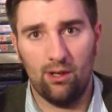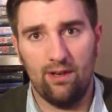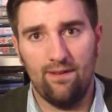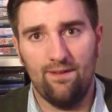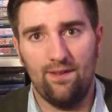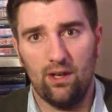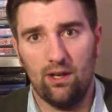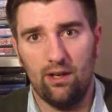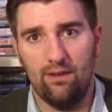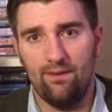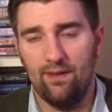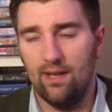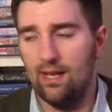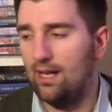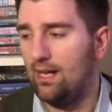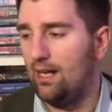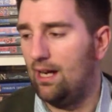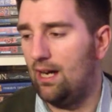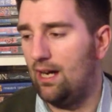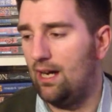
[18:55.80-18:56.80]
95.
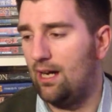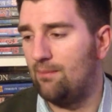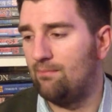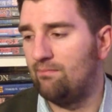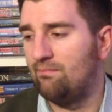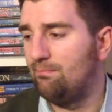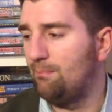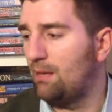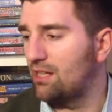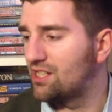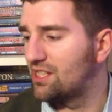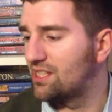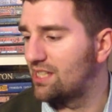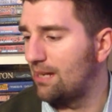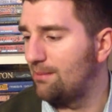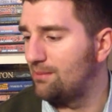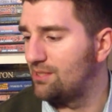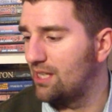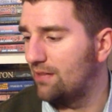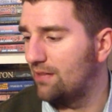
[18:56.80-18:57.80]
Much the
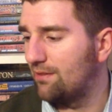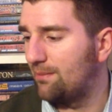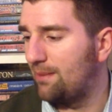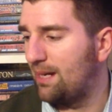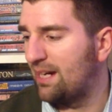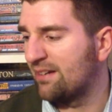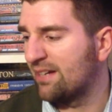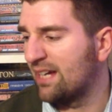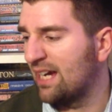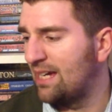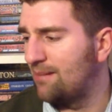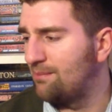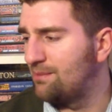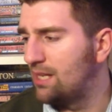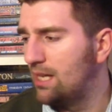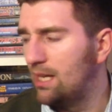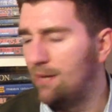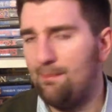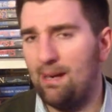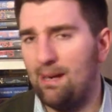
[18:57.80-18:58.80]
same as the other Madden
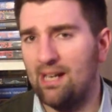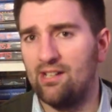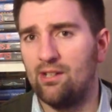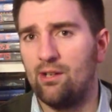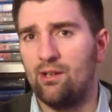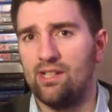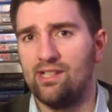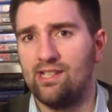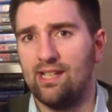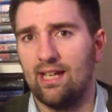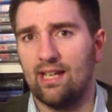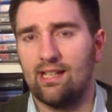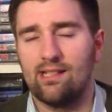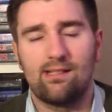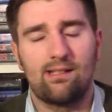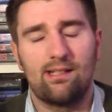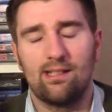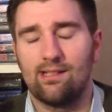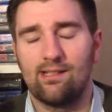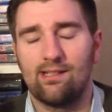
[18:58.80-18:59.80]
games. Madden
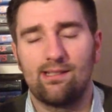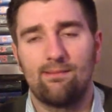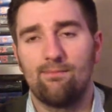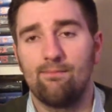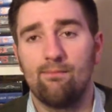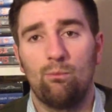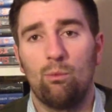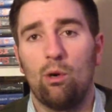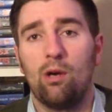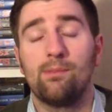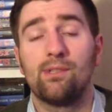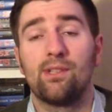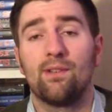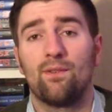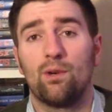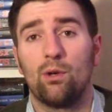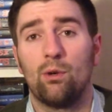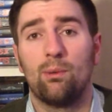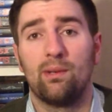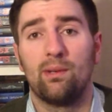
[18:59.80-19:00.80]
96 just wipes
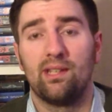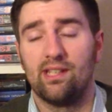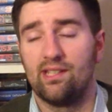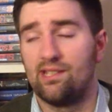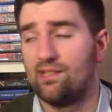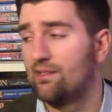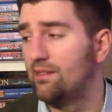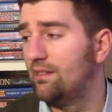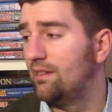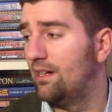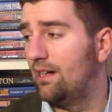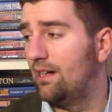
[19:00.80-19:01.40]
the floor with this.